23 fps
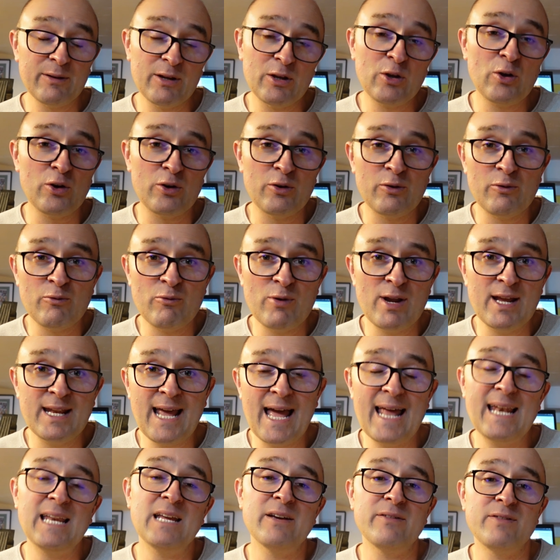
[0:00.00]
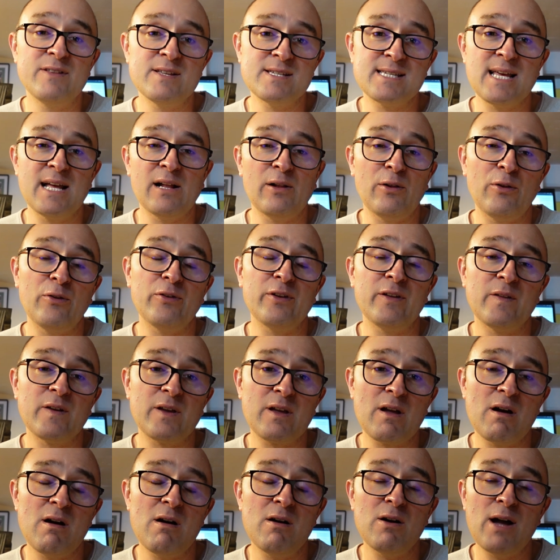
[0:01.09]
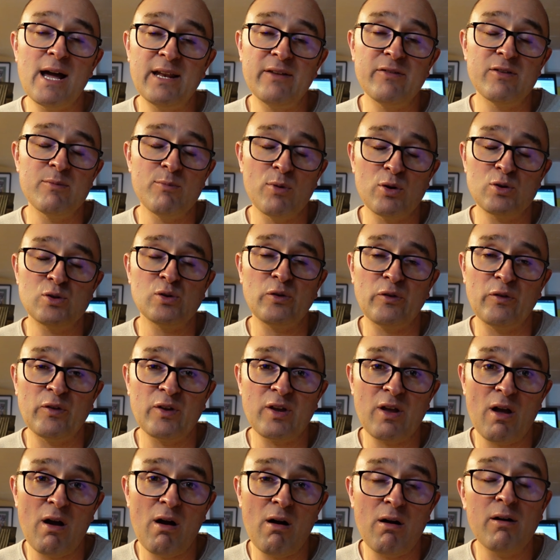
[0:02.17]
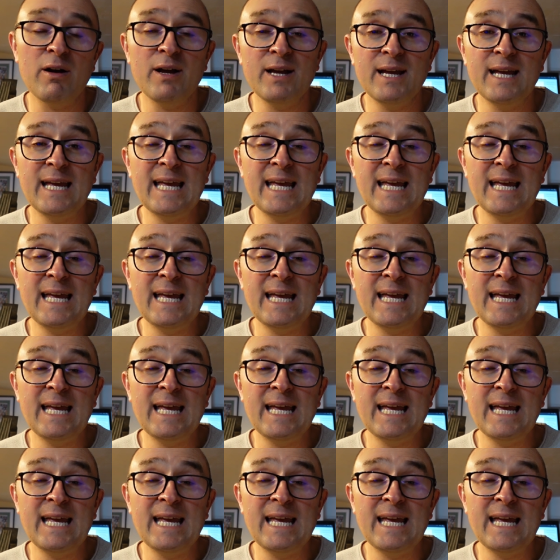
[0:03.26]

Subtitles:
It couldn't read any of the cells in the car, any of the modules in the car.